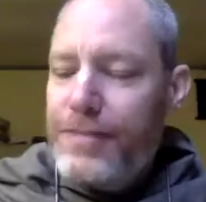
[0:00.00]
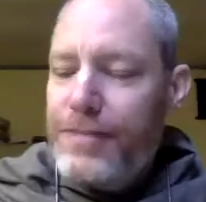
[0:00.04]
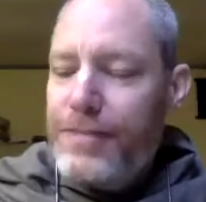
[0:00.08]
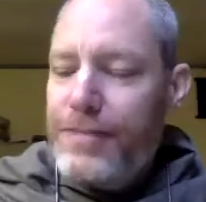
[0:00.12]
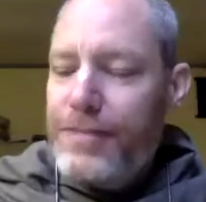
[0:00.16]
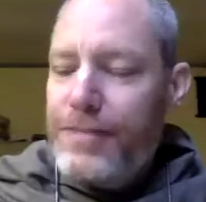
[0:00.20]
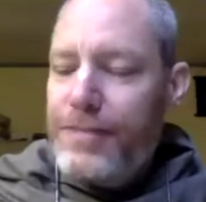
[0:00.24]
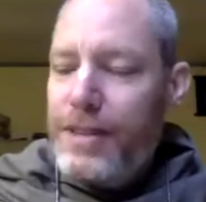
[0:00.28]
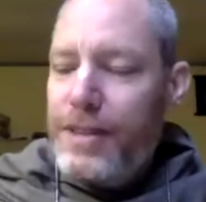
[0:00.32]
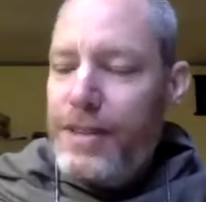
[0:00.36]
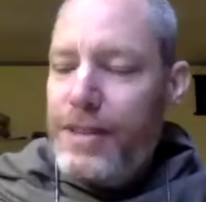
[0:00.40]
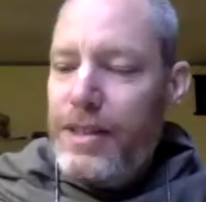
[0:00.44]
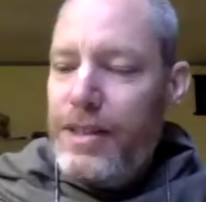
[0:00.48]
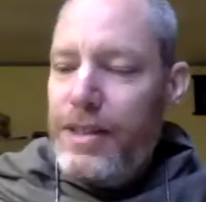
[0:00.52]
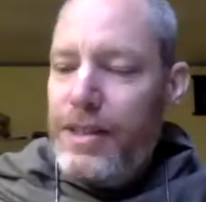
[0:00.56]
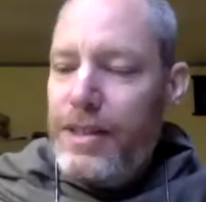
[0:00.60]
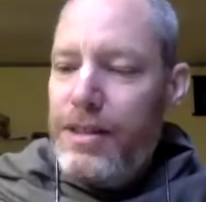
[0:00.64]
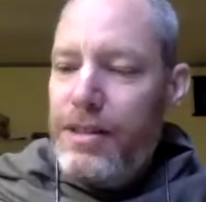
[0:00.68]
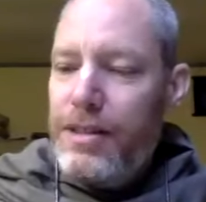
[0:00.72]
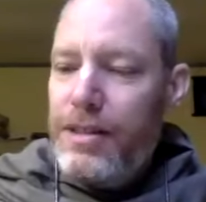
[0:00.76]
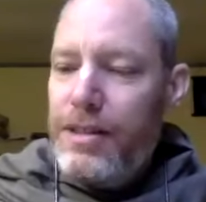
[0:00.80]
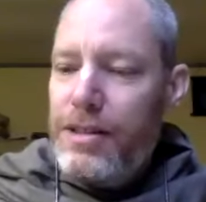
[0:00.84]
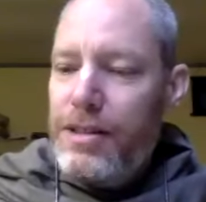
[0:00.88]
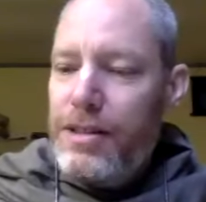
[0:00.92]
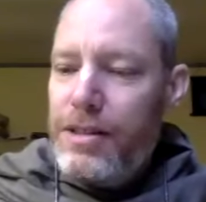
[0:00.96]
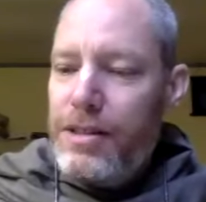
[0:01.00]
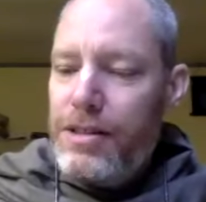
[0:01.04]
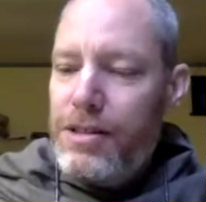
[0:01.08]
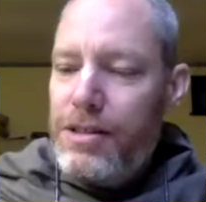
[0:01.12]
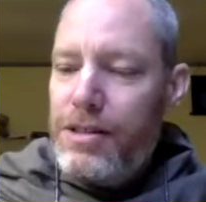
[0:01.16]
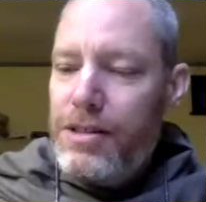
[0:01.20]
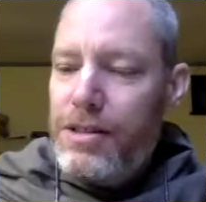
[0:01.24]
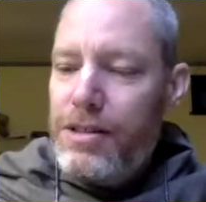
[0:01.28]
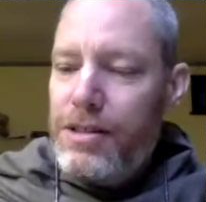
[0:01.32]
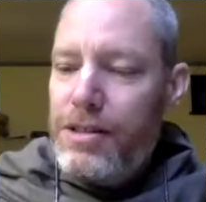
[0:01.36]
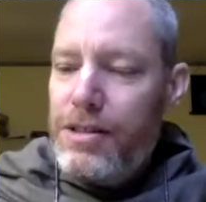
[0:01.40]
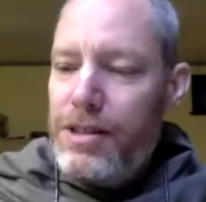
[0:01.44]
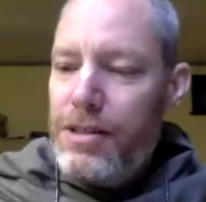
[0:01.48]
And this is
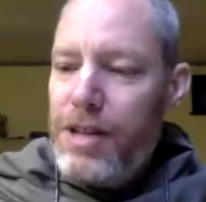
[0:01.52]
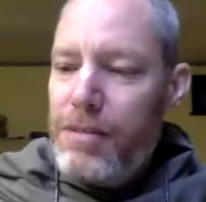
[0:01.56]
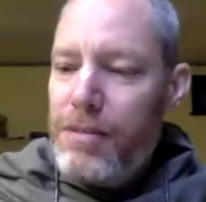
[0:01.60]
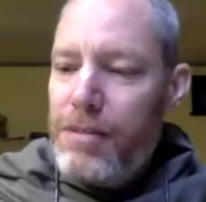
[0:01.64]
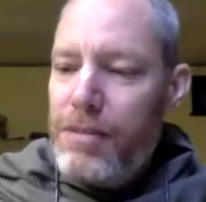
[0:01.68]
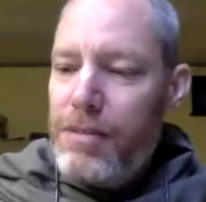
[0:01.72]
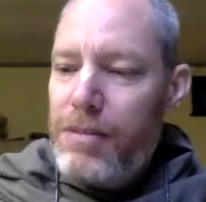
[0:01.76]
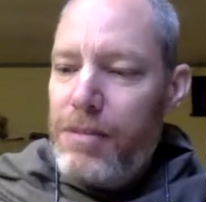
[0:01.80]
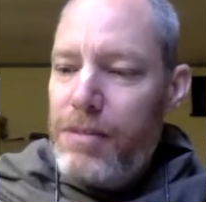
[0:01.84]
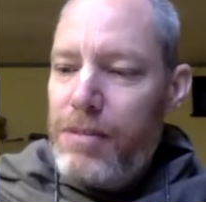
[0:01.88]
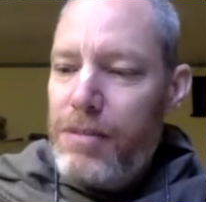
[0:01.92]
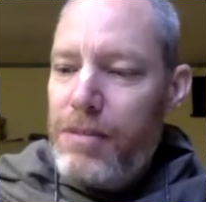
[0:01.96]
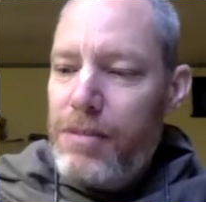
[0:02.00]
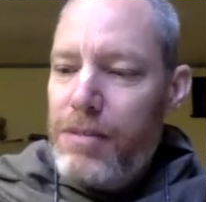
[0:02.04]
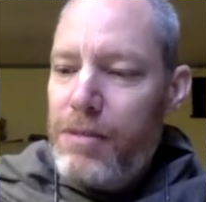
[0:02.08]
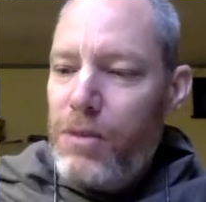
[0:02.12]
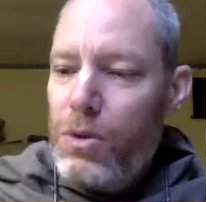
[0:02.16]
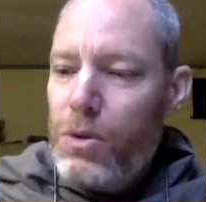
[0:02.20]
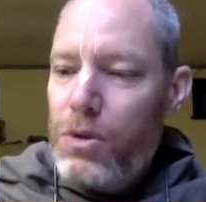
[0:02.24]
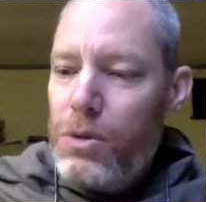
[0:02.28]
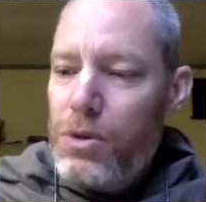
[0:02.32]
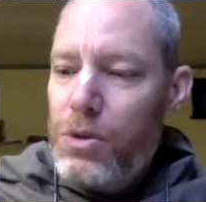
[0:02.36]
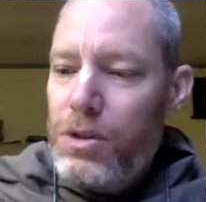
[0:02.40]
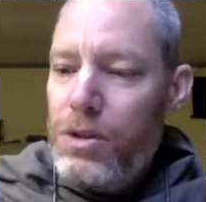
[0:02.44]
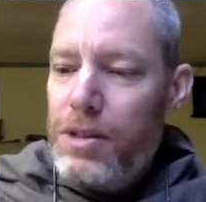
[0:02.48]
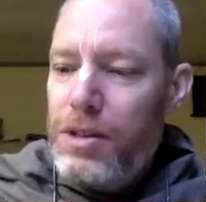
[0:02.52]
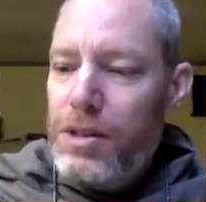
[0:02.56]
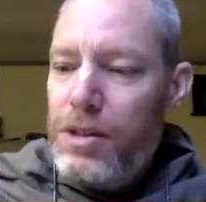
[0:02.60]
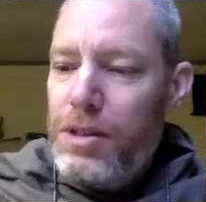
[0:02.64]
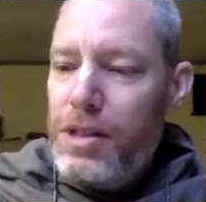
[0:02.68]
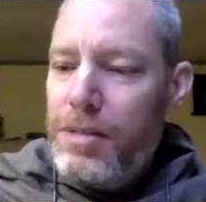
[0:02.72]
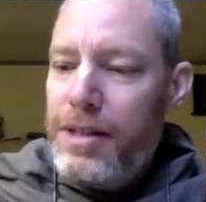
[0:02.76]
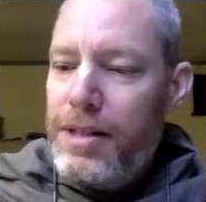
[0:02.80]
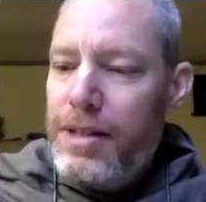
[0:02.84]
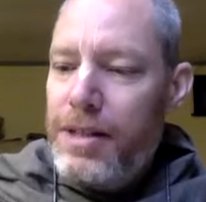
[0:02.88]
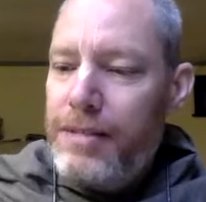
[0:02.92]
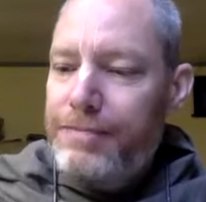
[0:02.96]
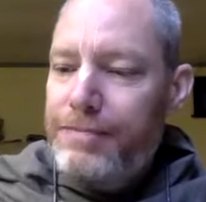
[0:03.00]
still in chapter 4 of Ujjala
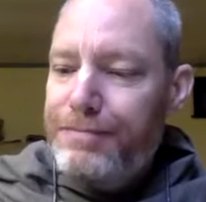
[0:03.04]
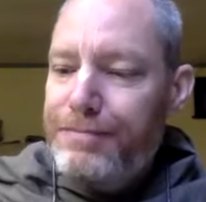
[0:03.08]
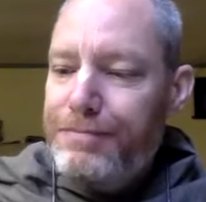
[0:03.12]
Nilamani.